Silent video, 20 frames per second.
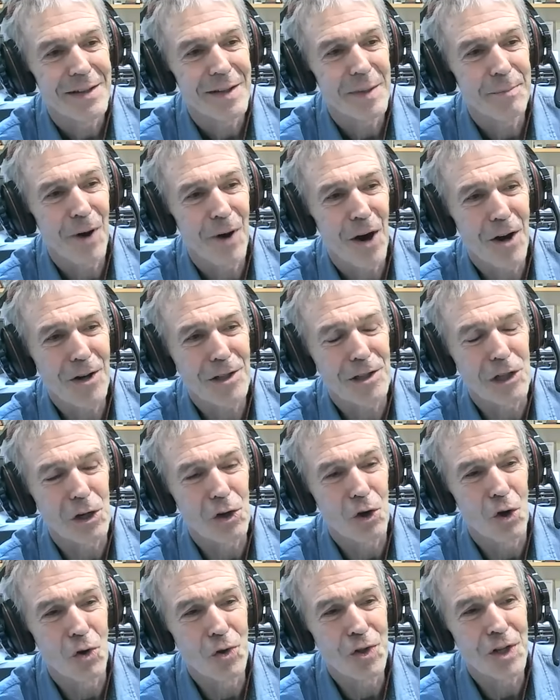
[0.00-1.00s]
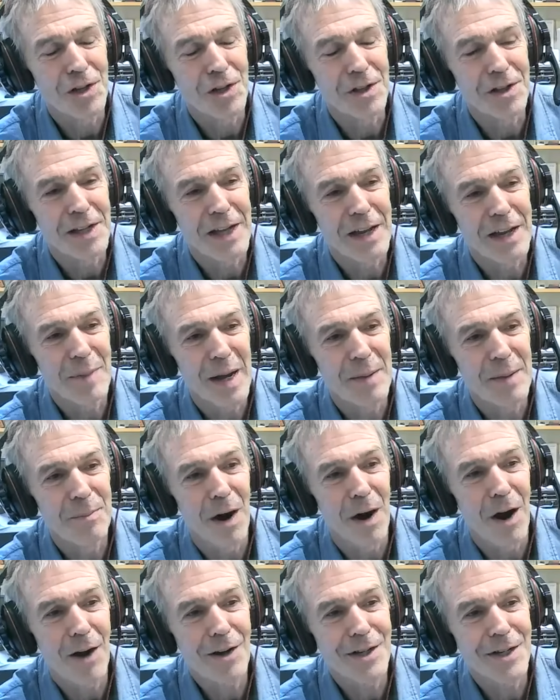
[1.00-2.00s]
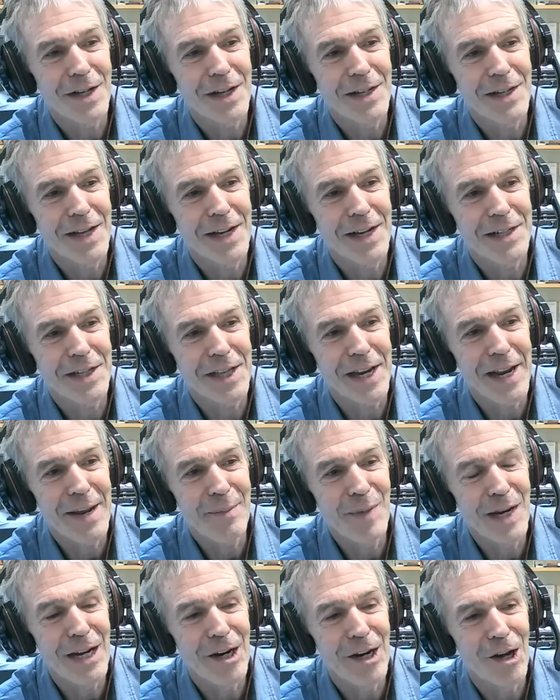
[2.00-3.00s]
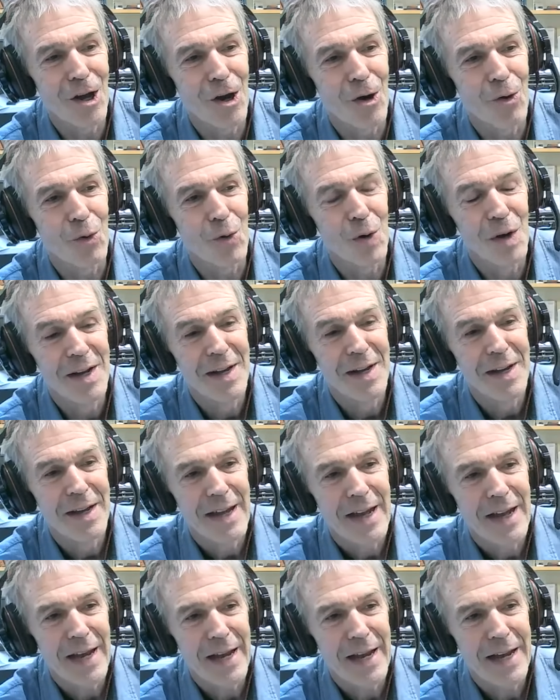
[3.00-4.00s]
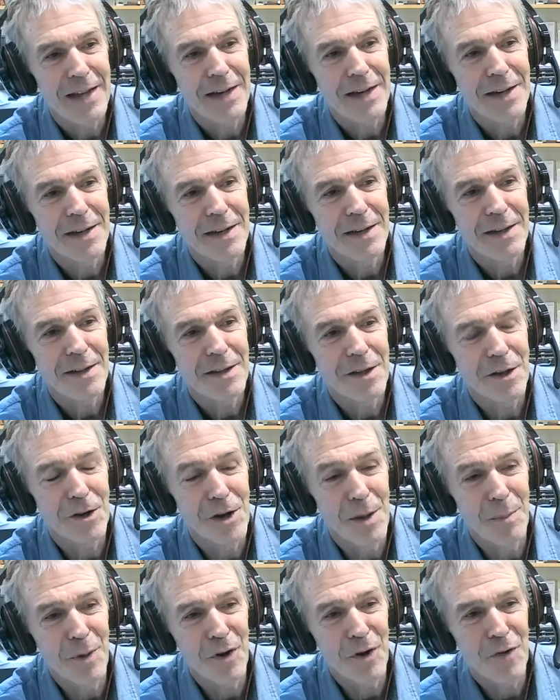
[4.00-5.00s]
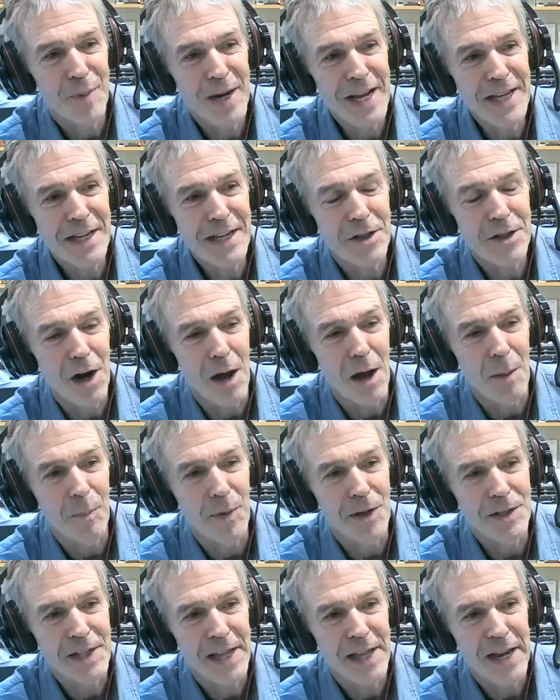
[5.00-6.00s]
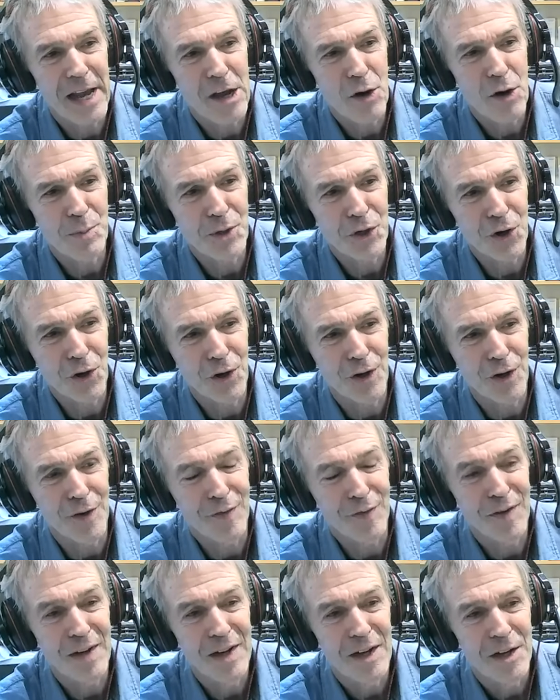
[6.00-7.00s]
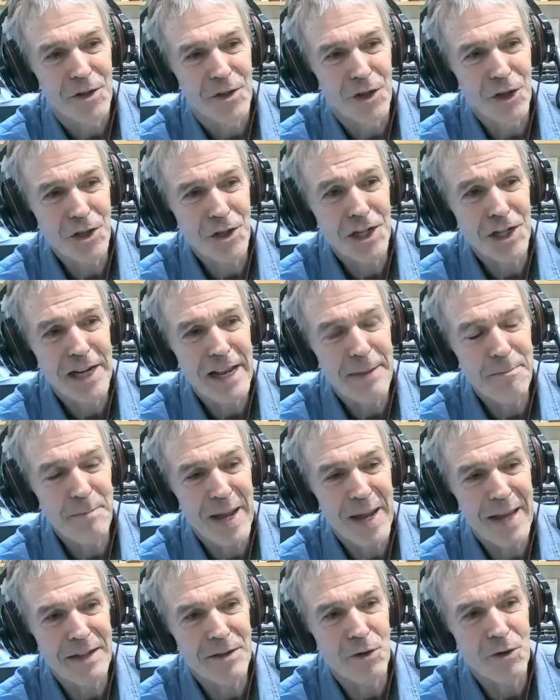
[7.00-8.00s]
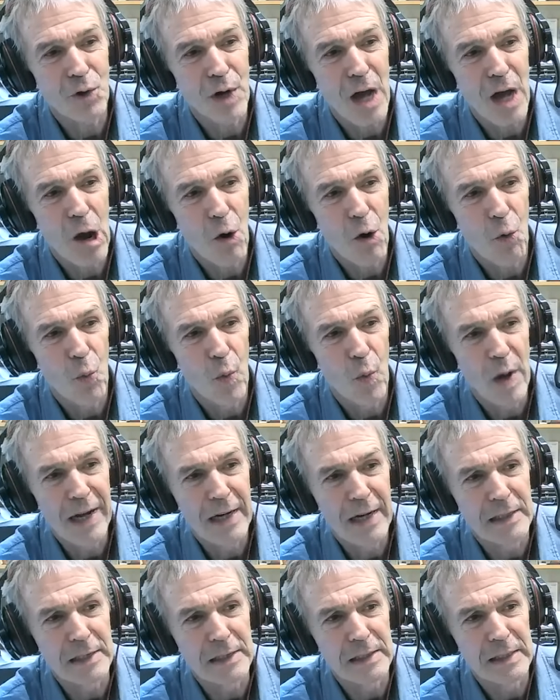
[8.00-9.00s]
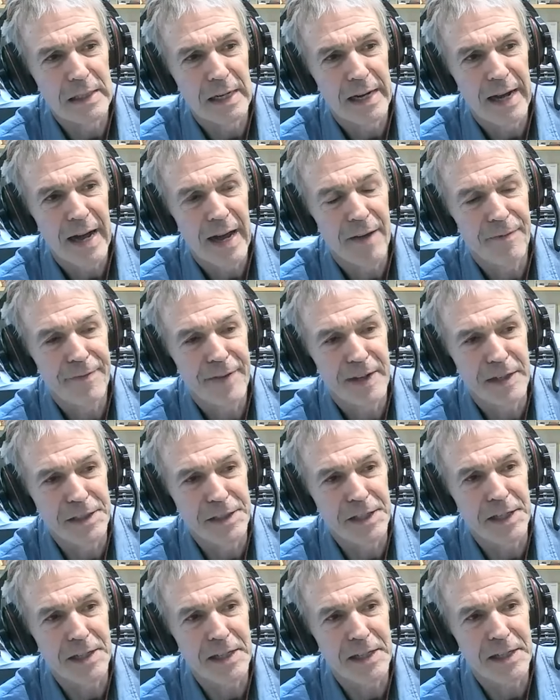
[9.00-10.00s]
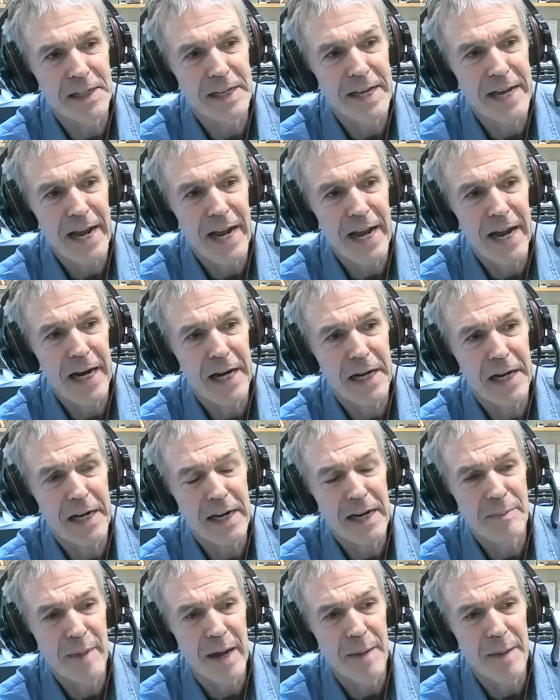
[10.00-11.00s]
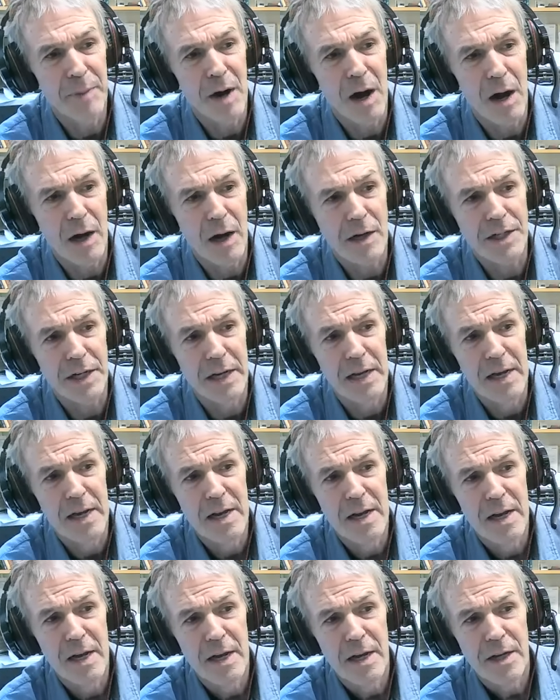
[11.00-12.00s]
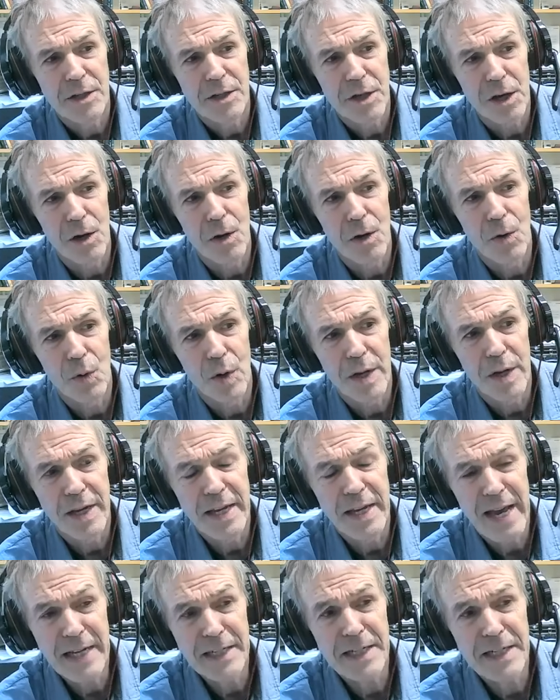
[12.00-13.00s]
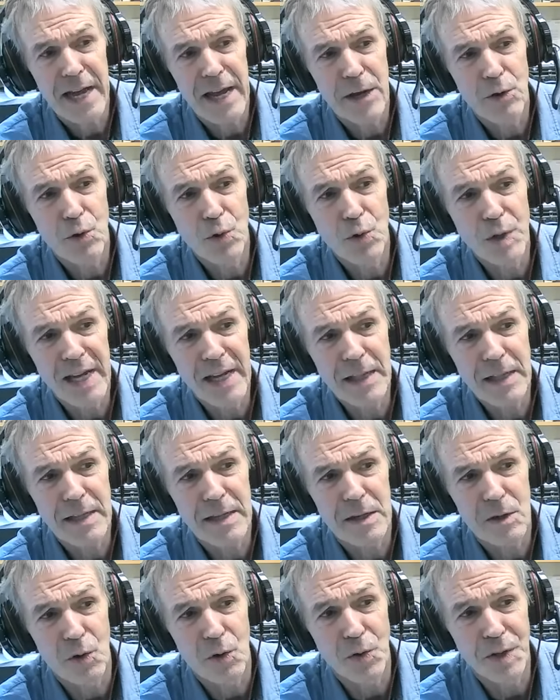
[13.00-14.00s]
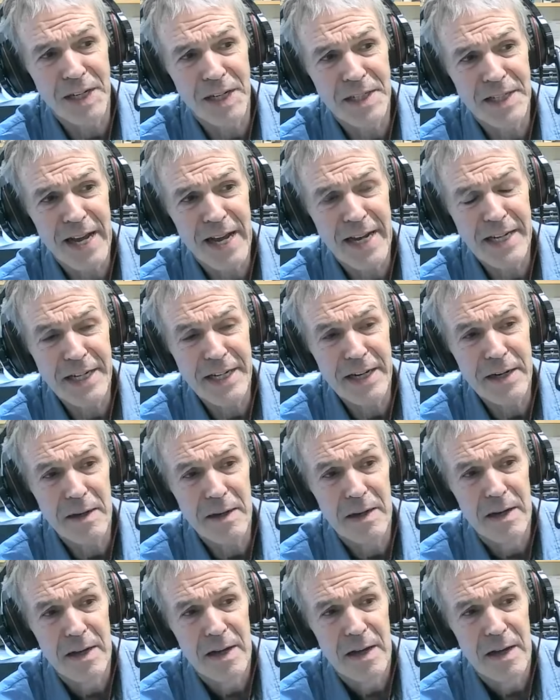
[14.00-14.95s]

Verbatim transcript: the particle content in my box is extremely low and the number of breathing droplets that I observe doesn't depend on how well I filtered the air in my box. So yes, I could get condensation,